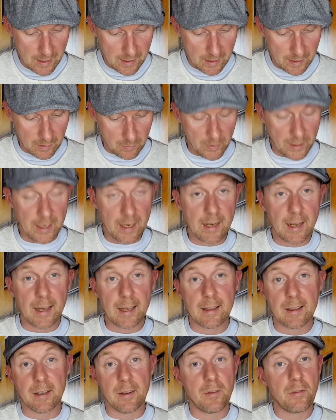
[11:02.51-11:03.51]
I really
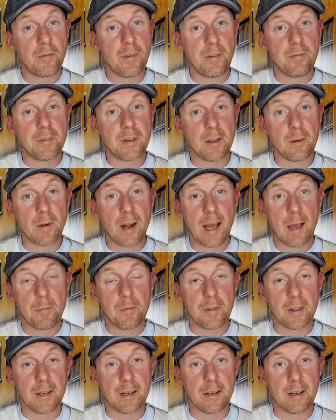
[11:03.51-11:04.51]
like that it's 50
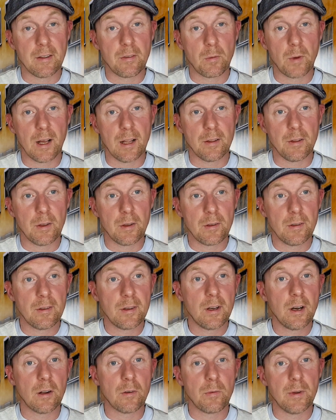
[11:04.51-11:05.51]
grams in it as well. You
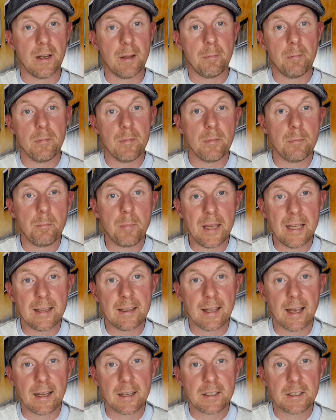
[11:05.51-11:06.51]
can't really beat
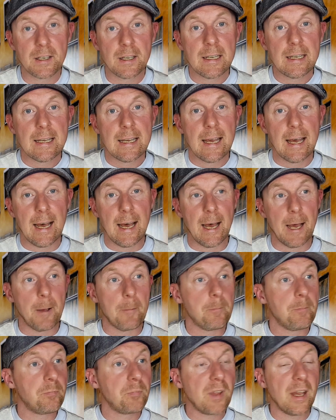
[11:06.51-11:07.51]
that.
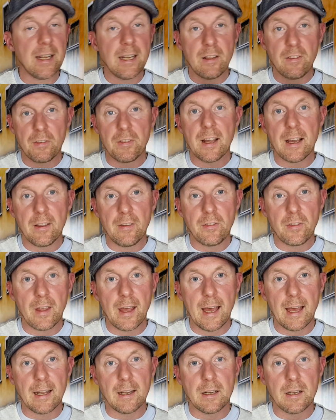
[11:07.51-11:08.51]
And it's nice
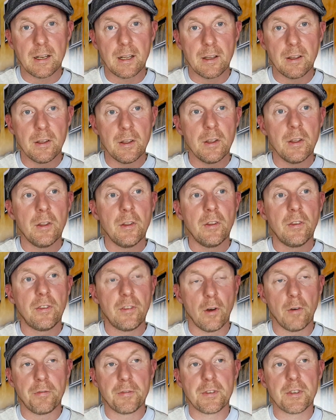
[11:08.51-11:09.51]
and
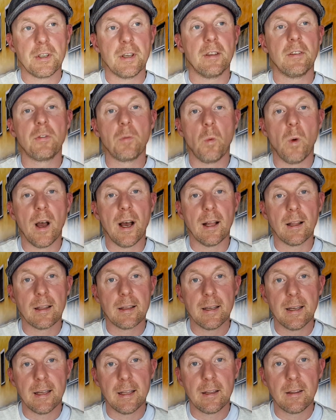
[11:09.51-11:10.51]
soft as well.
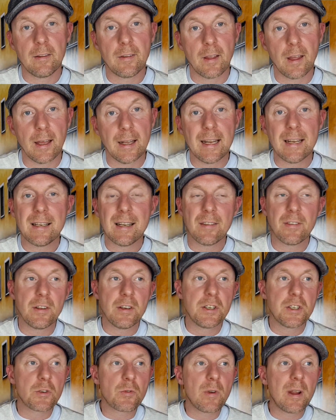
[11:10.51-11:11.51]
And it
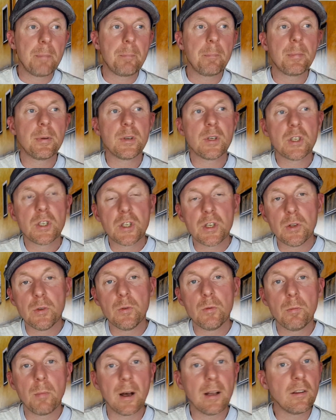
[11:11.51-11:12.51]
doesn't drip
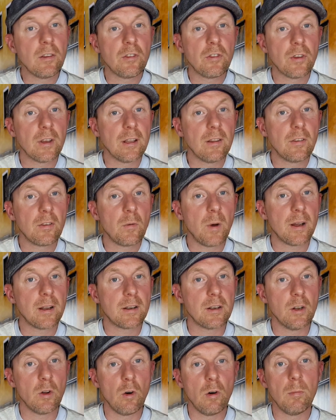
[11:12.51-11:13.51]
too much. It's
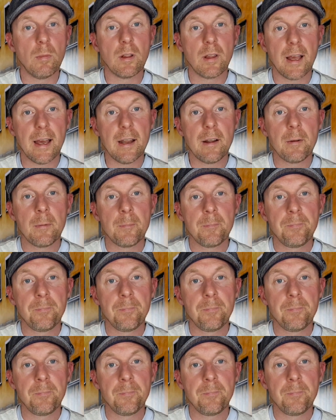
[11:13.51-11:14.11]
quite normal there.